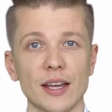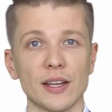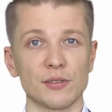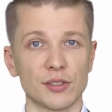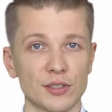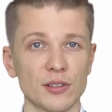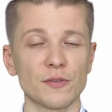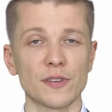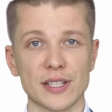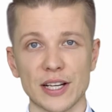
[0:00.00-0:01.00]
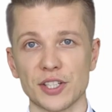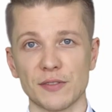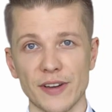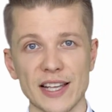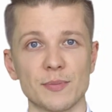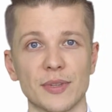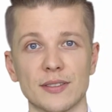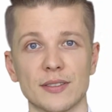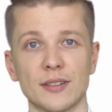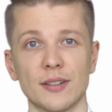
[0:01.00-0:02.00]
In return for such
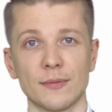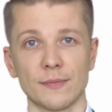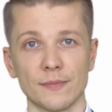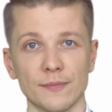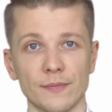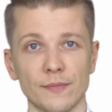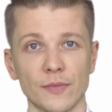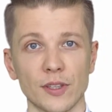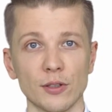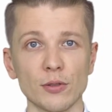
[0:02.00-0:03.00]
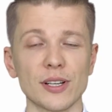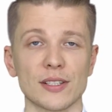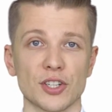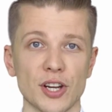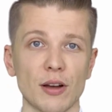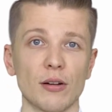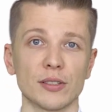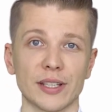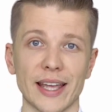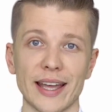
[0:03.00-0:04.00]
investment, you as a
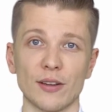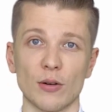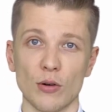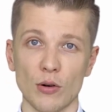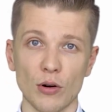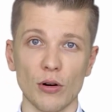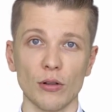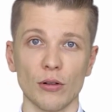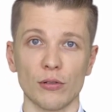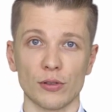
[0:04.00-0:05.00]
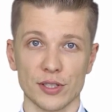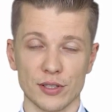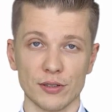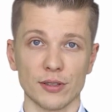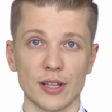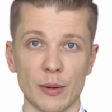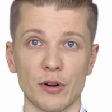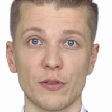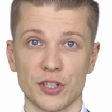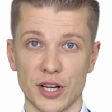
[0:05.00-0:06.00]
shareholder gain all or a certain
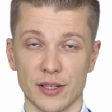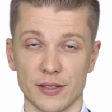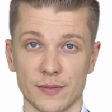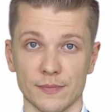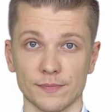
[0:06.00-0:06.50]
number of shares.